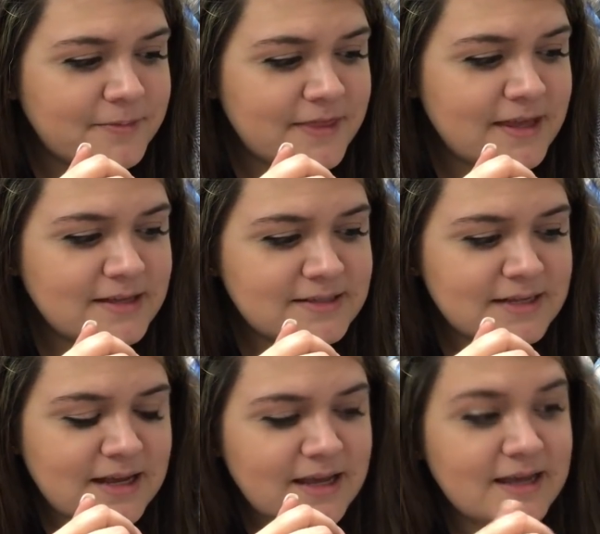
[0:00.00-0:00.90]
This
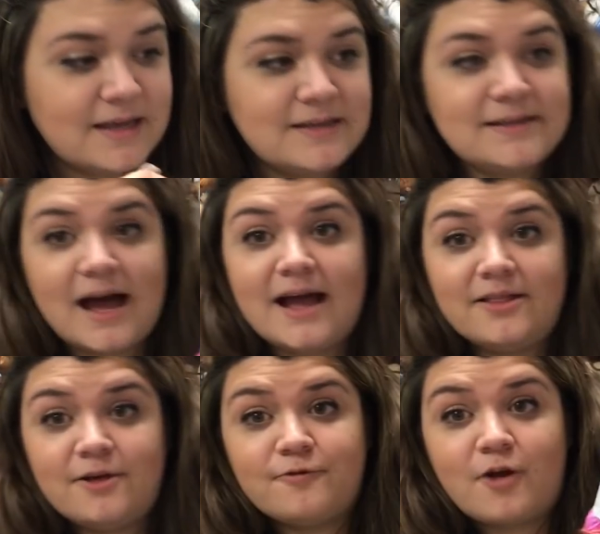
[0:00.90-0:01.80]
is I
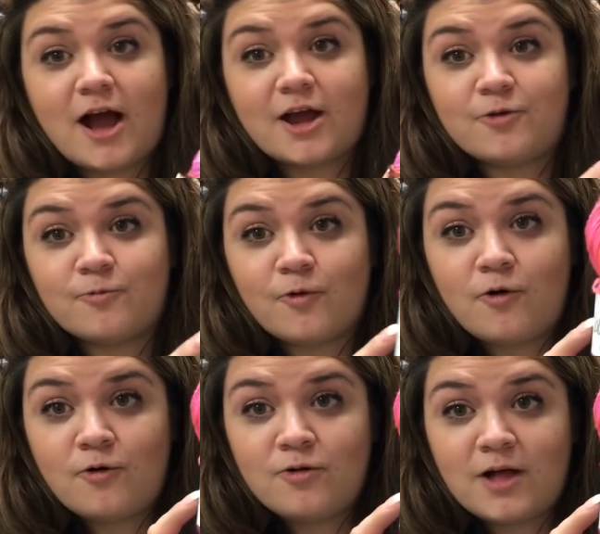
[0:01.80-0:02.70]
Love Rock and
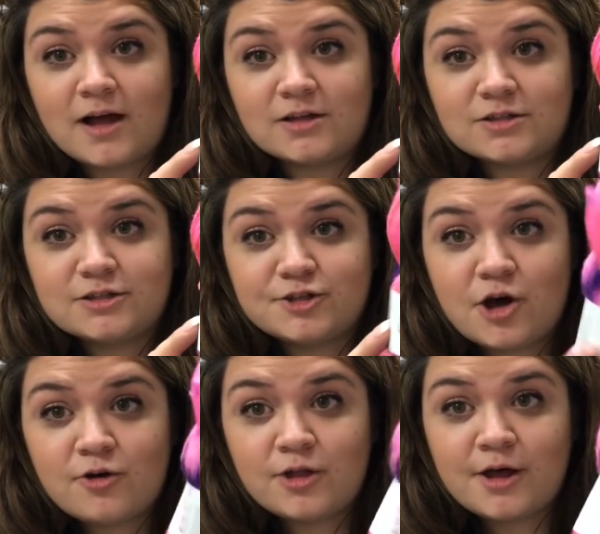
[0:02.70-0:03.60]
Roll on
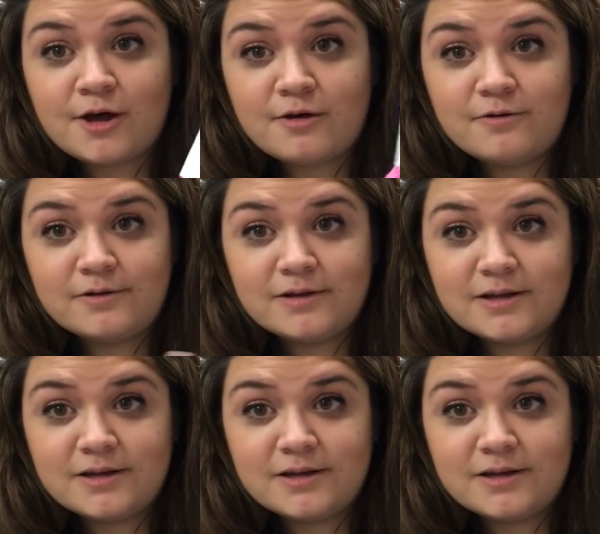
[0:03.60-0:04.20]
Solo.